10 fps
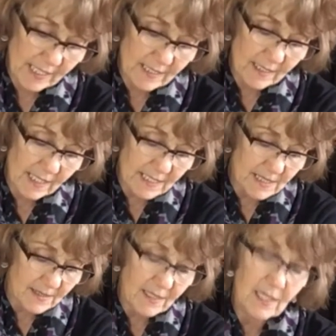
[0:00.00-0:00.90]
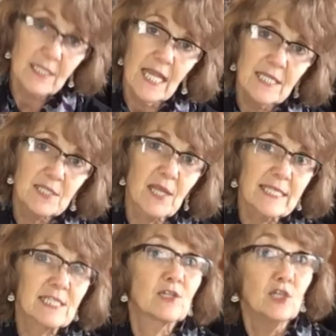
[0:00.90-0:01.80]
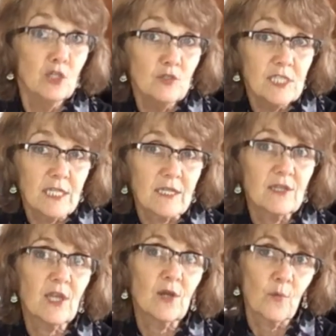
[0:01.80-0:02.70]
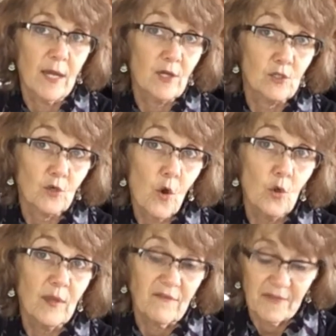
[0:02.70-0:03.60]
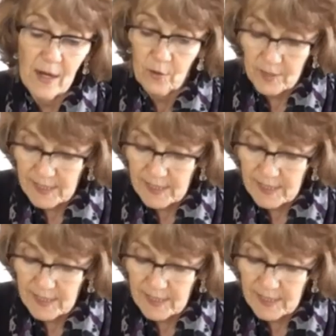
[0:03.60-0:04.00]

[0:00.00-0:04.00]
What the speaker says: It contains less gluten than regular whole wheat flour.